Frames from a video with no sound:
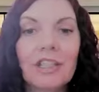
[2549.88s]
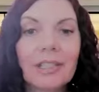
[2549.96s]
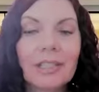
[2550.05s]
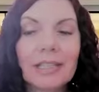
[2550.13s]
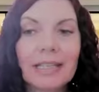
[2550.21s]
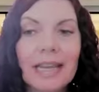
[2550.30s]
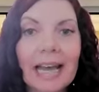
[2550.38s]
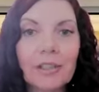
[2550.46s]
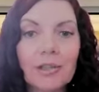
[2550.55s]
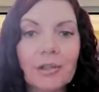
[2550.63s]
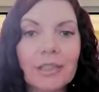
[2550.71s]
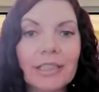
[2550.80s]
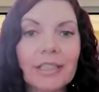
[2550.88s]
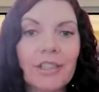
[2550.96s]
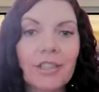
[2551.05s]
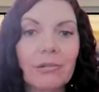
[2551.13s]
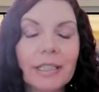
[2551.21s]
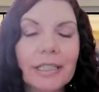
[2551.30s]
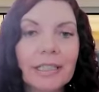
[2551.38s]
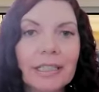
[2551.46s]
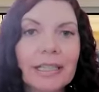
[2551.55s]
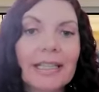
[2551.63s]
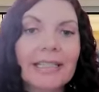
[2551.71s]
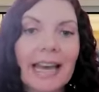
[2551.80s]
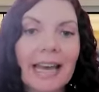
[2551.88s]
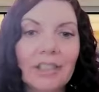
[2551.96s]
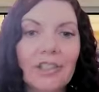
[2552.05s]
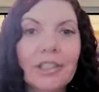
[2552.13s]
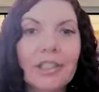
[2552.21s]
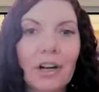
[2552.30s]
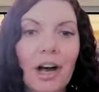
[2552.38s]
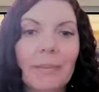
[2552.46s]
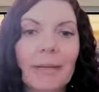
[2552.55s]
they just naturally do it and it's actually